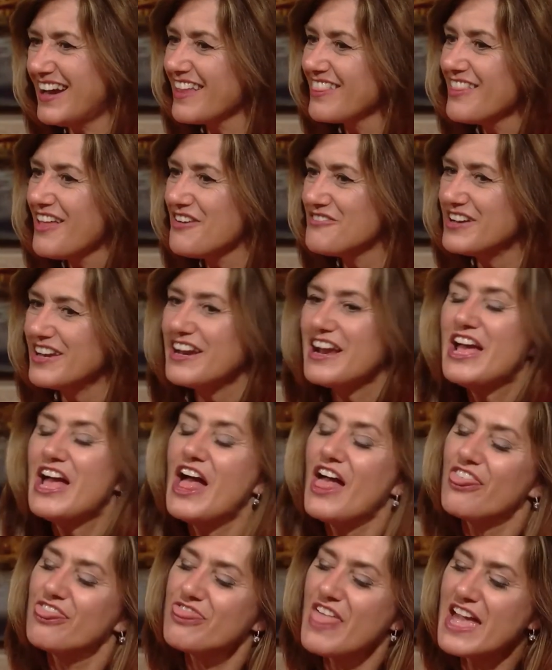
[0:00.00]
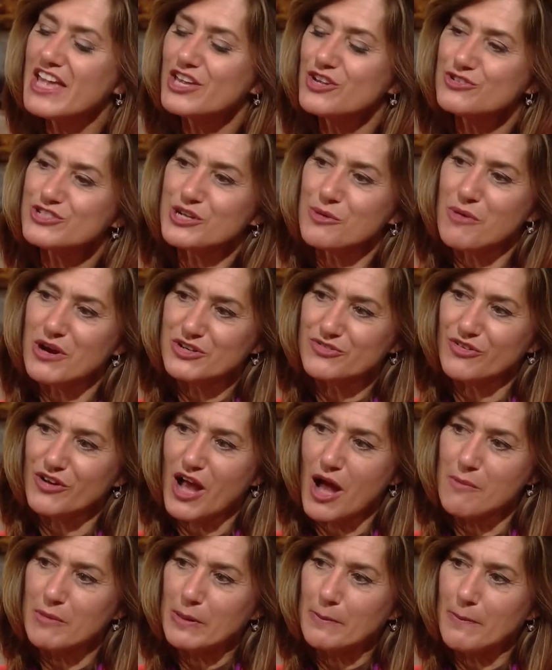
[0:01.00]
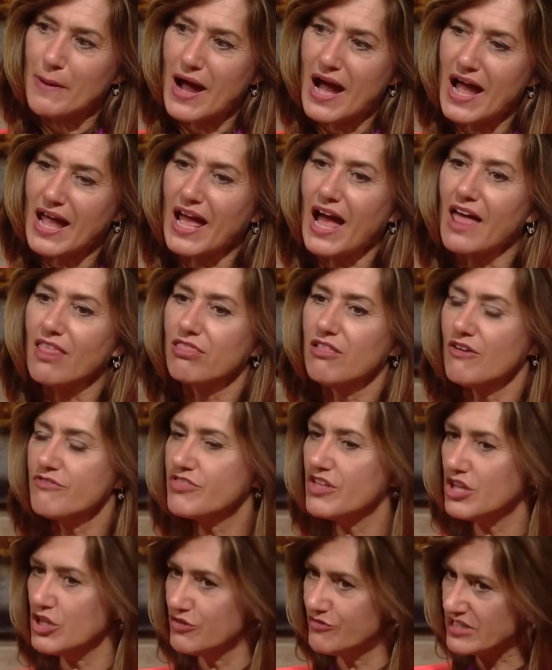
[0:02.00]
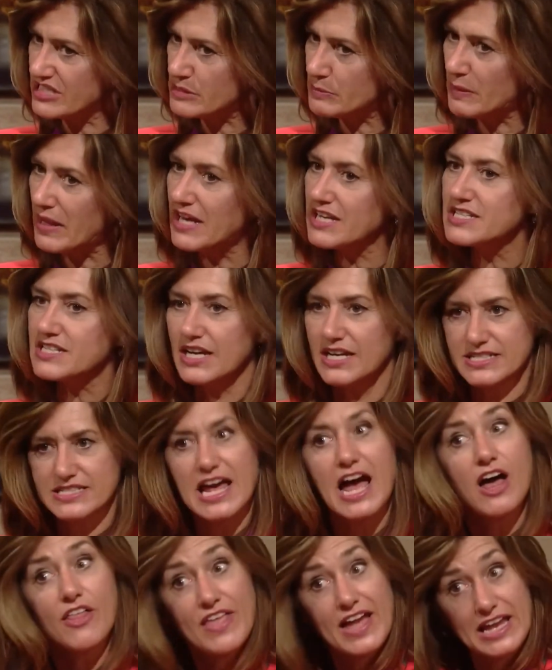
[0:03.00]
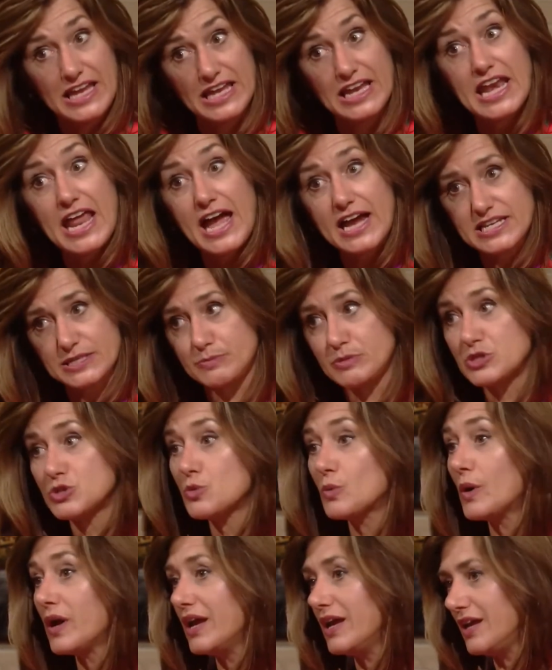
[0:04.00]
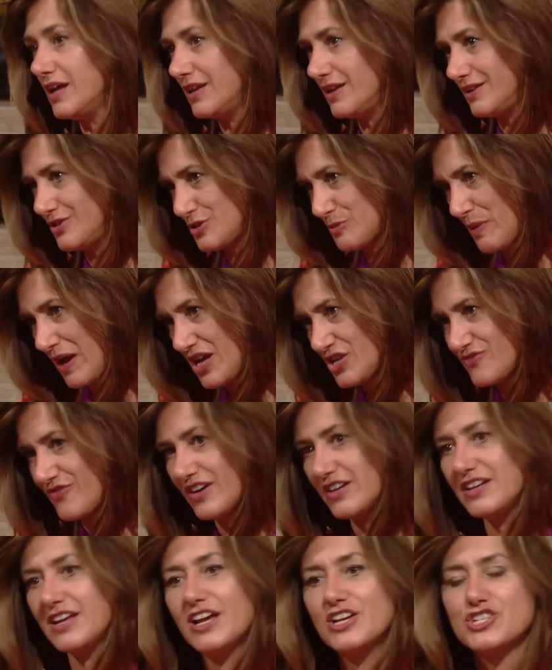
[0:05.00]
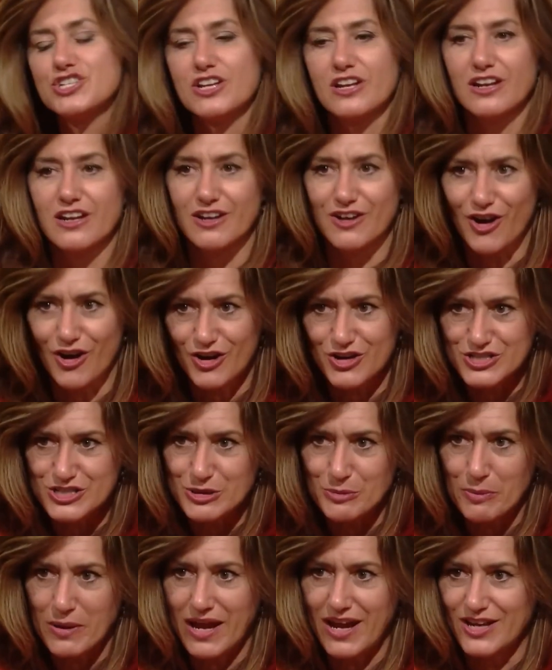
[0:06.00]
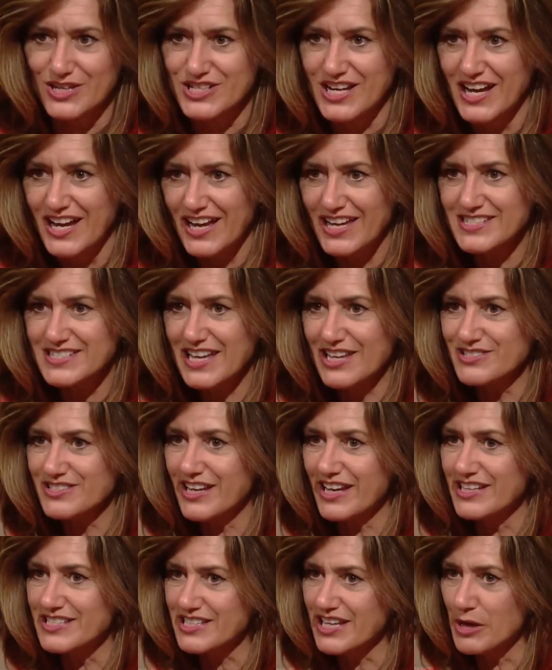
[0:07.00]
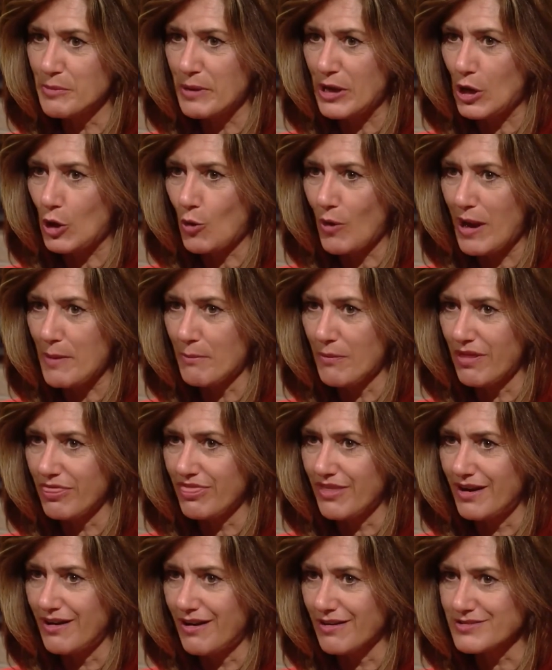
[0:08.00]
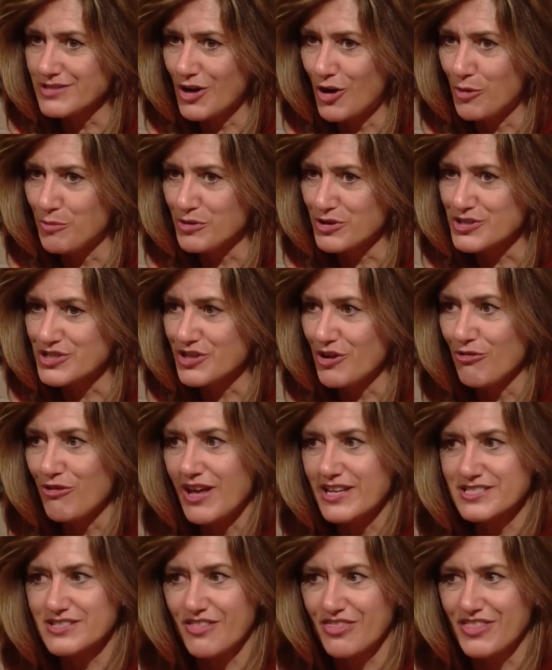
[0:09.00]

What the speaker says: I love it. Thank you so much for coming by. I love that you've explained to us how that connects between DuPage Foundation and Arts DuPage. It sounds like it's going to be a great month in October, so lots of